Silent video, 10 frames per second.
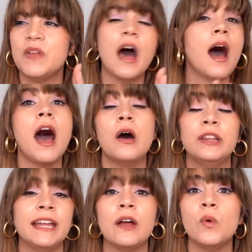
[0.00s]
a, oh,
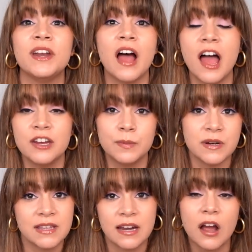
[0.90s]
like a
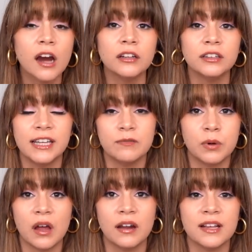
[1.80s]
100% heart leaf
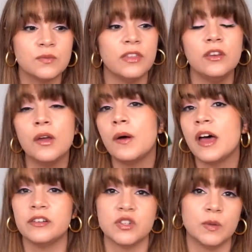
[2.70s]
product with no
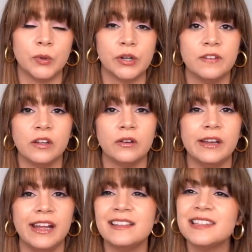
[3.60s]
other supportive
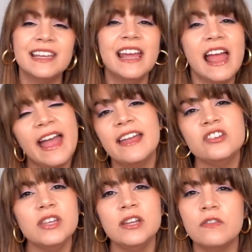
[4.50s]
ingredients, I
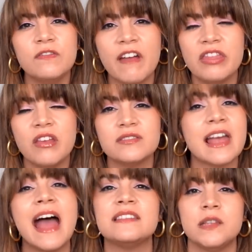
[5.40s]
actually don't find those
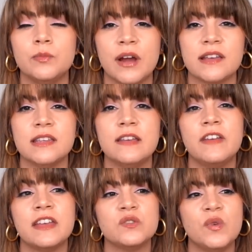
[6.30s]
as
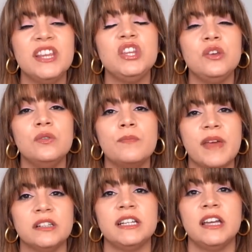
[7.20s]
impressive as when you
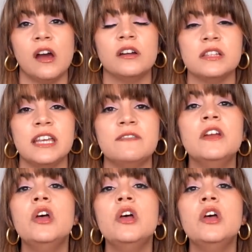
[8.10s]
marry heart leaf